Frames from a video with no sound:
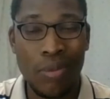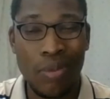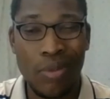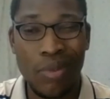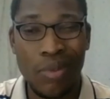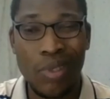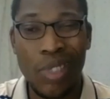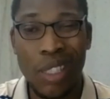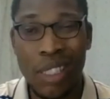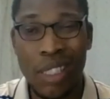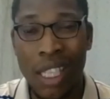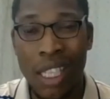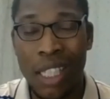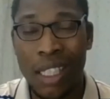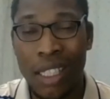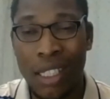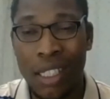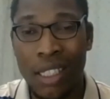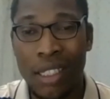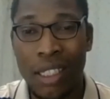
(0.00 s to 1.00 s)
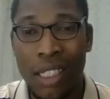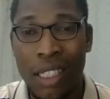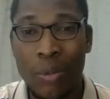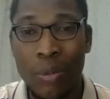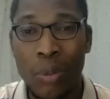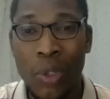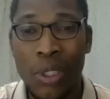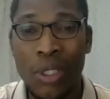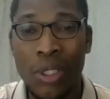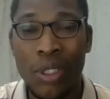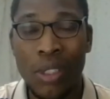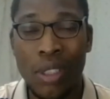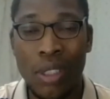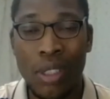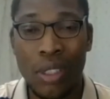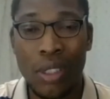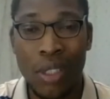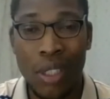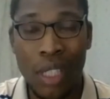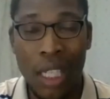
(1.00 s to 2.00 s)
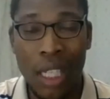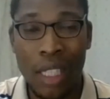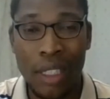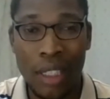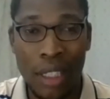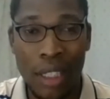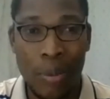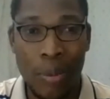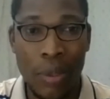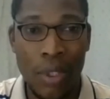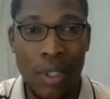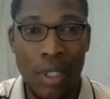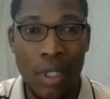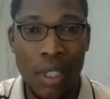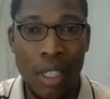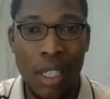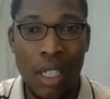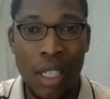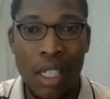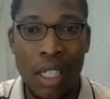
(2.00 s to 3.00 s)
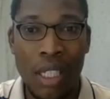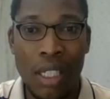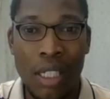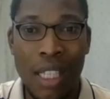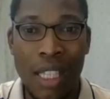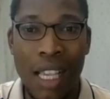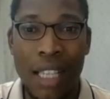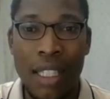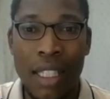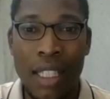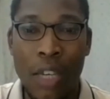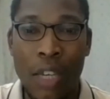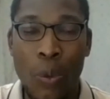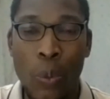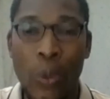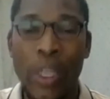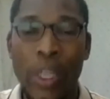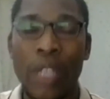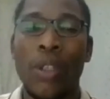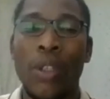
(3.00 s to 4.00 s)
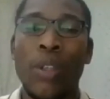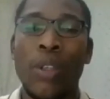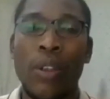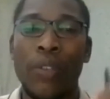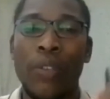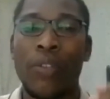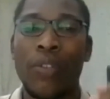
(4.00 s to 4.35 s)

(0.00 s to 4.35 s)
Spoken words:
just like it, most scholarships, there is a window of